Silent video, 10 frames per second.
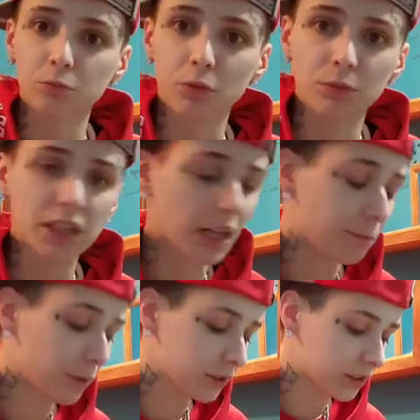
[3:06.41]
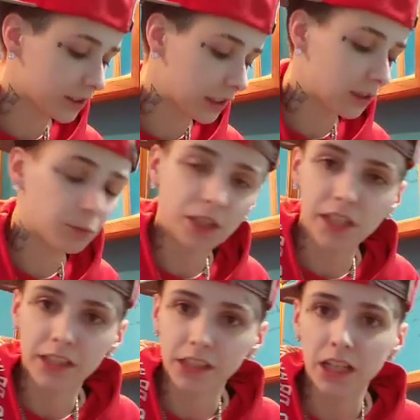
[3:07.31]
when we got busted, we
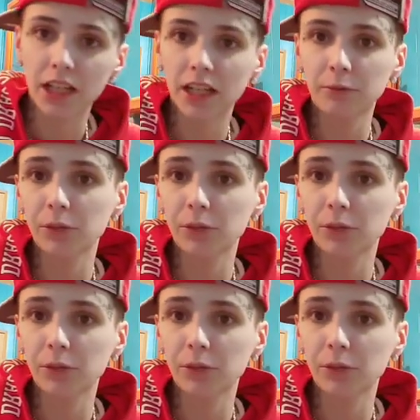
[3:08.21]
had not had